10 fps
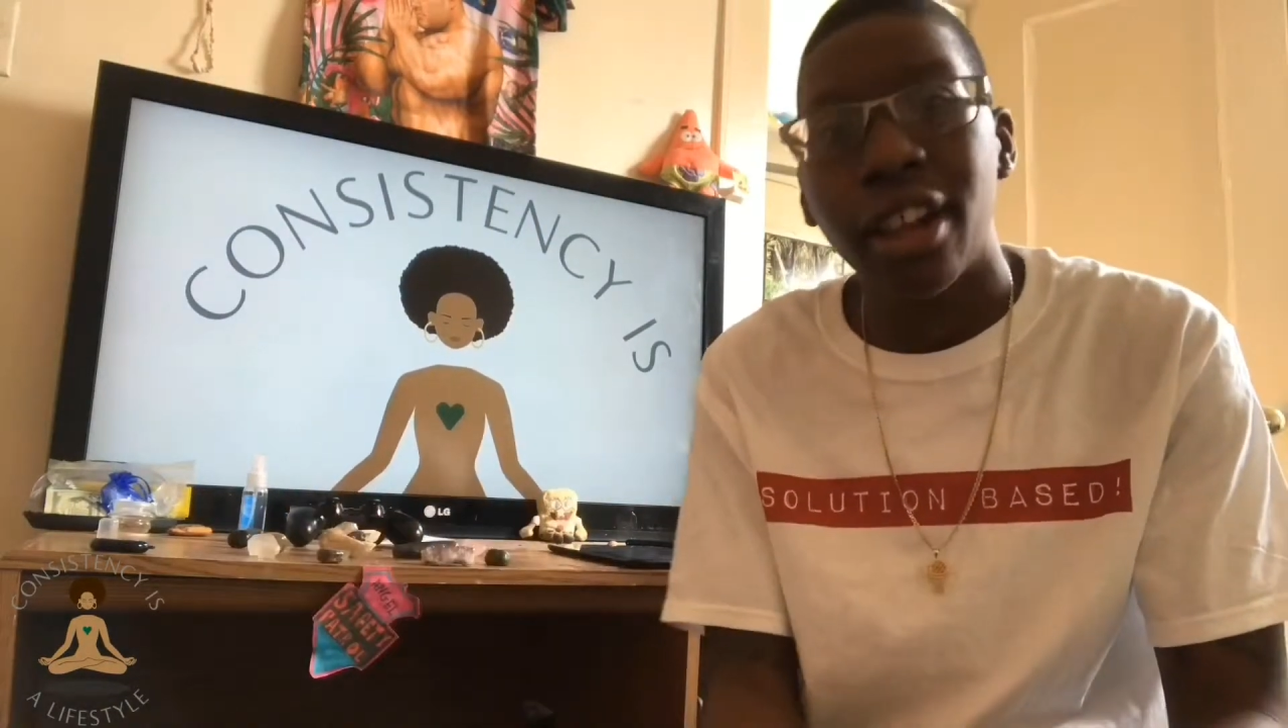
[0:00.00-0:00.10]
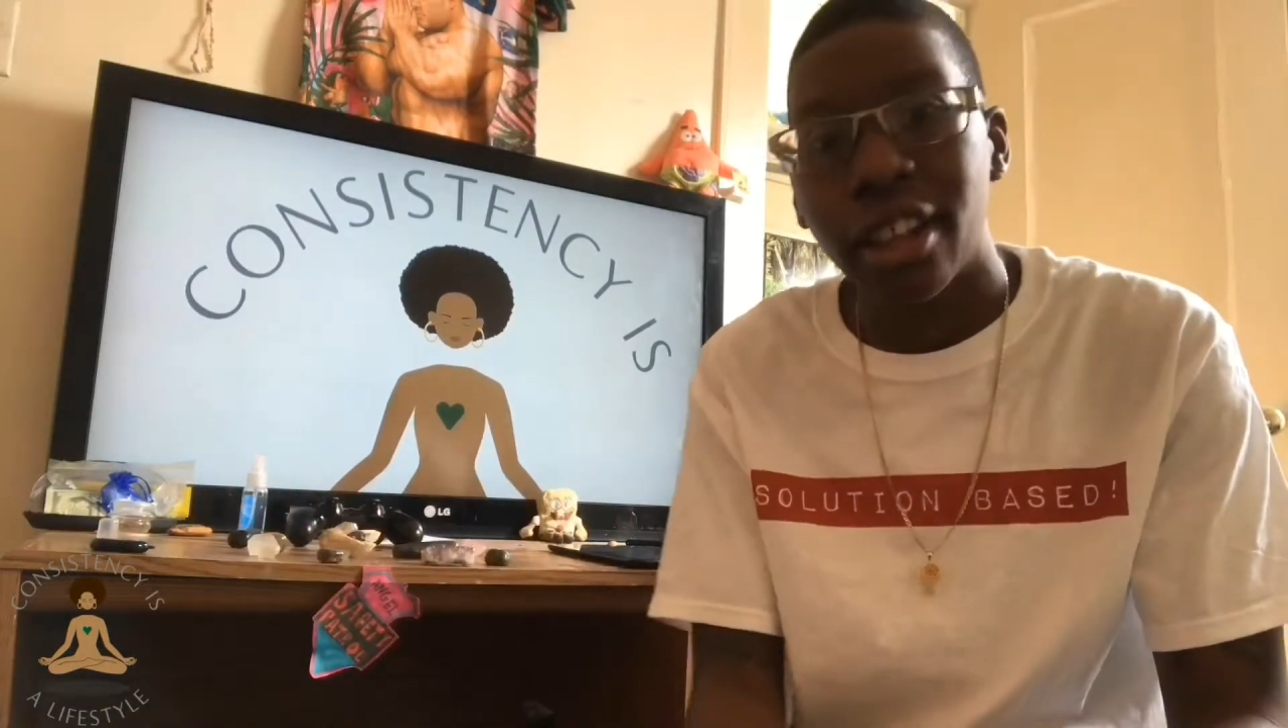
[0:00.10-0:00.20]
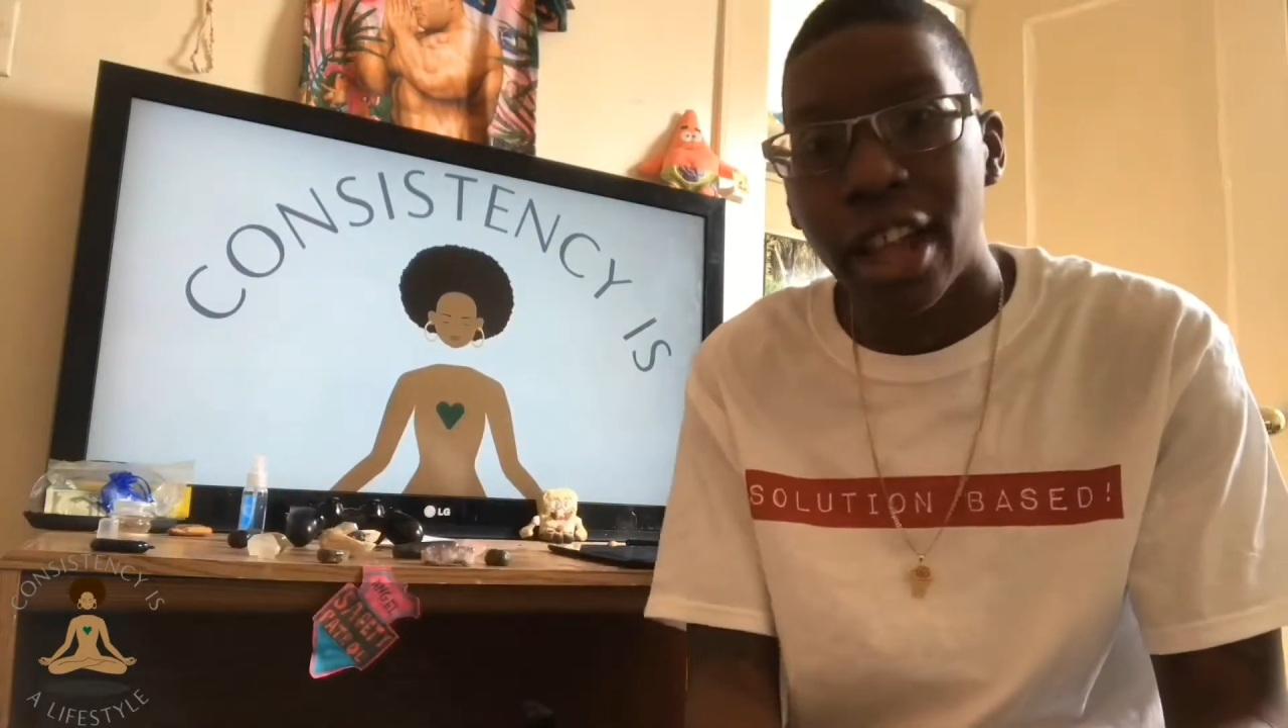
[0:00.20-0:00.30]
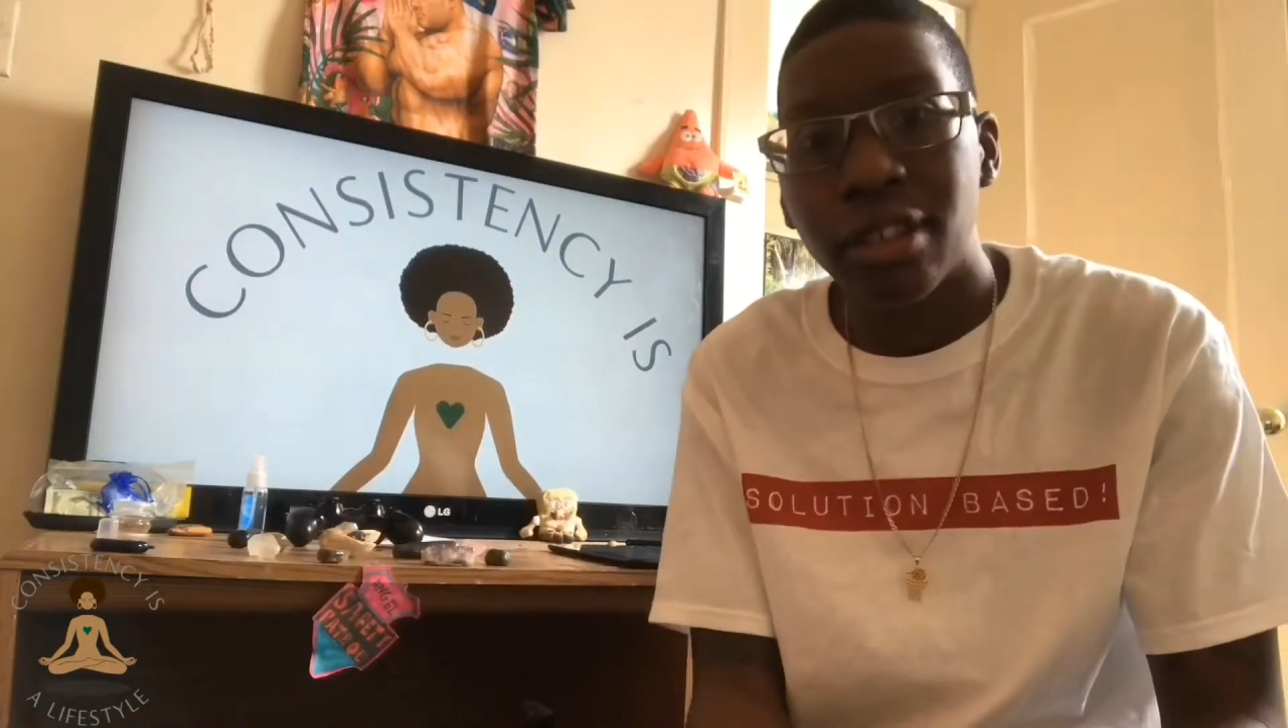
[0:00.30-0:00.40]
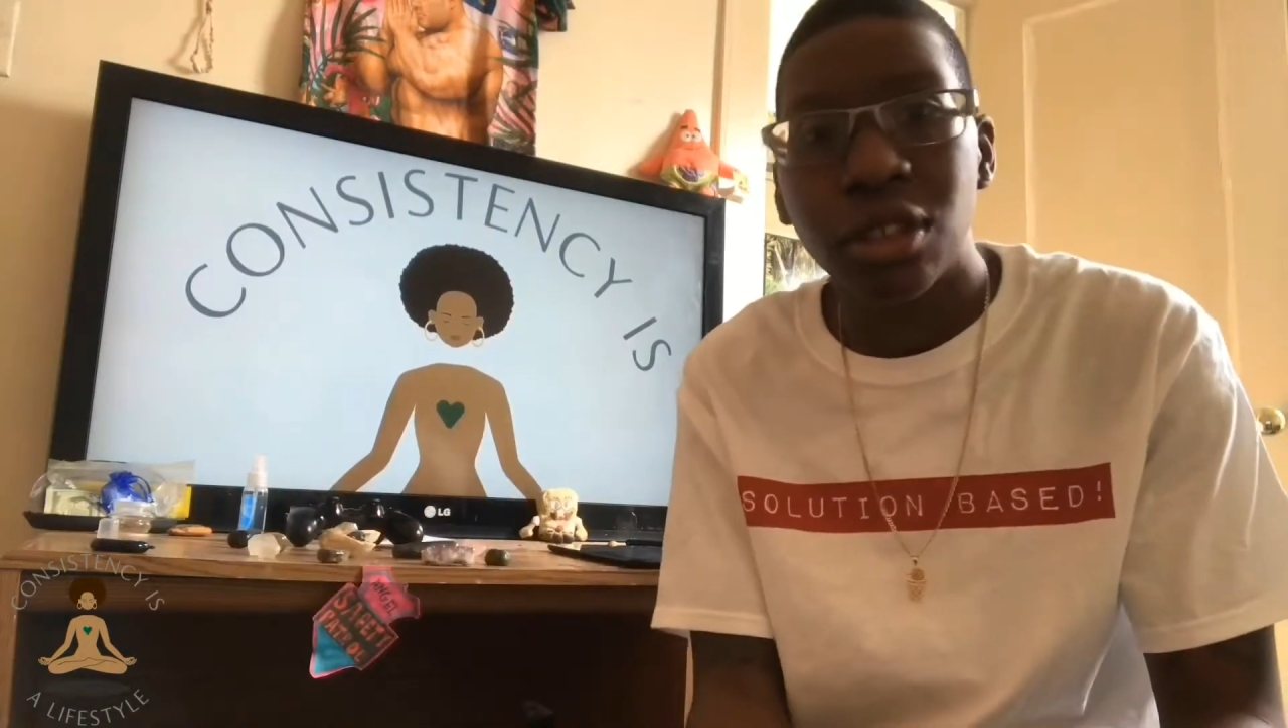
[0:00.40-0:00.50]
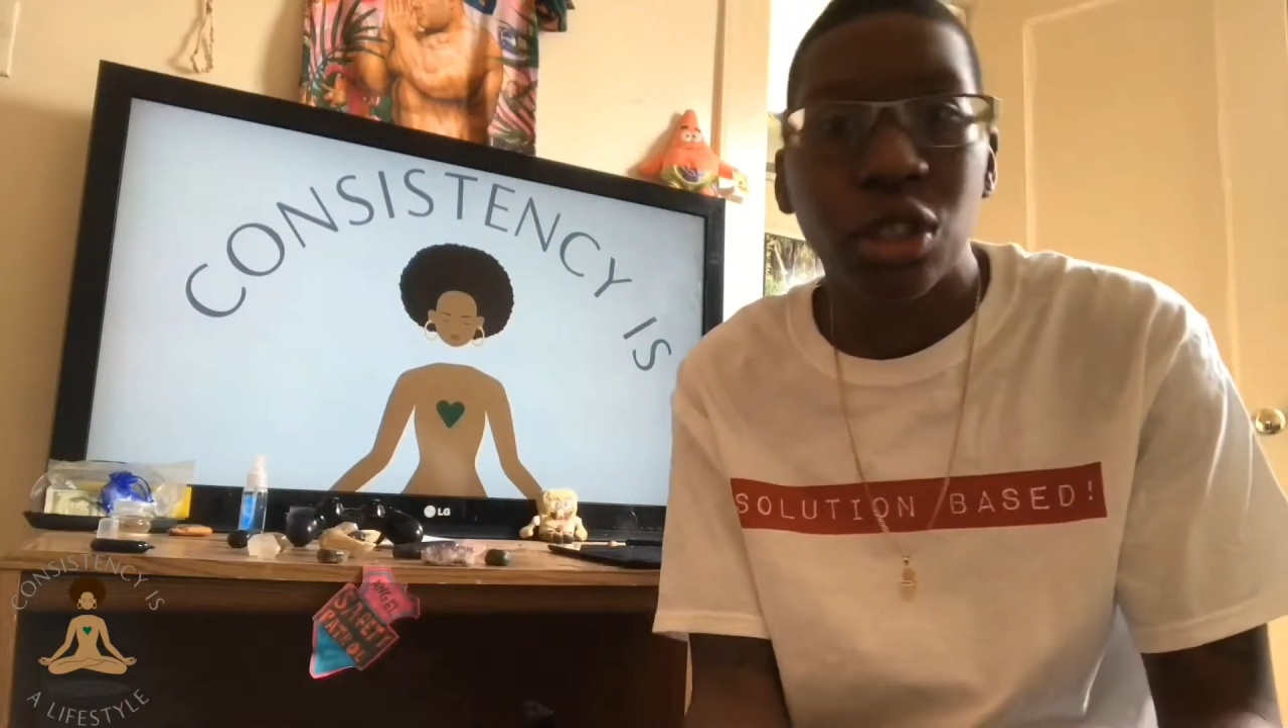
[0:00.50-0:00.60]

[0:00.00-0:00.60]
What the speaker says: their lives